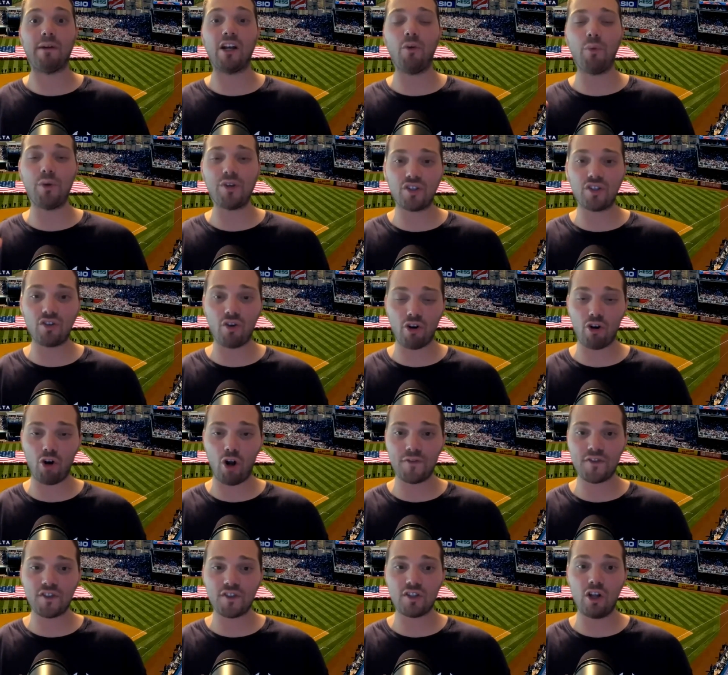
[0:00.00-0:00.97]
I know he started
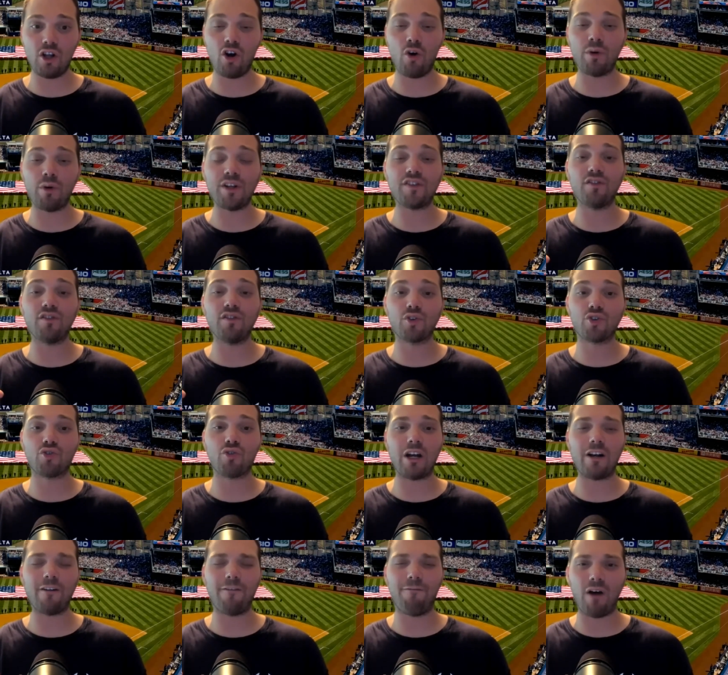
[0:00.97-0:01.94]
off slow and he's still
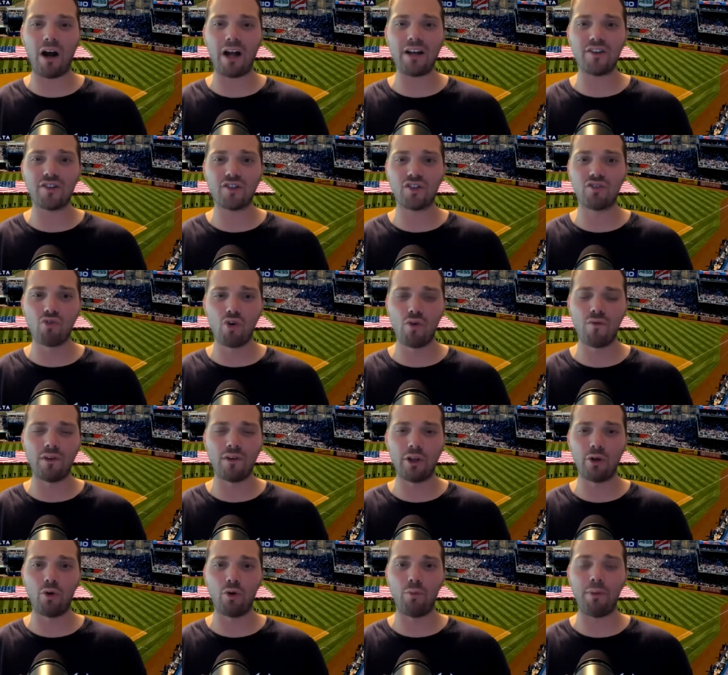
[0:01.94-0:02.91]
trying to find his groove
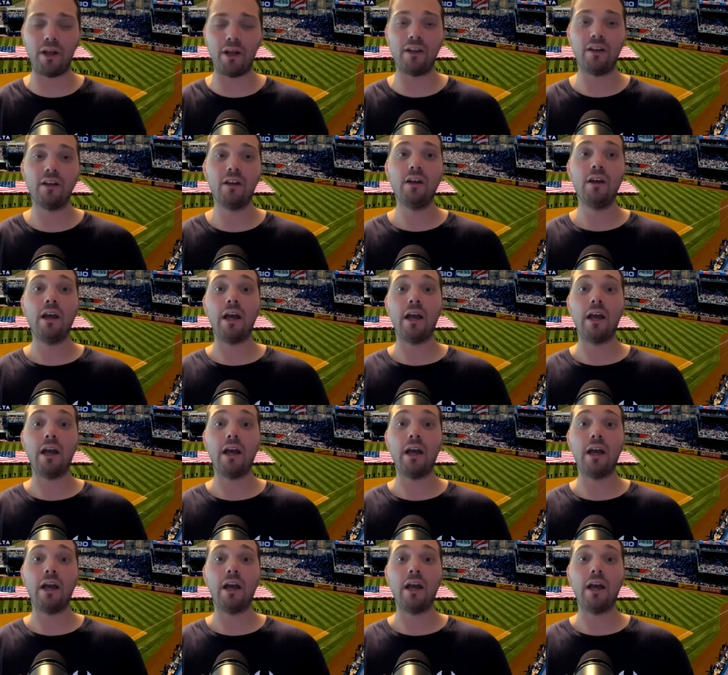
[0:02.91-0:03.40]
a little bit.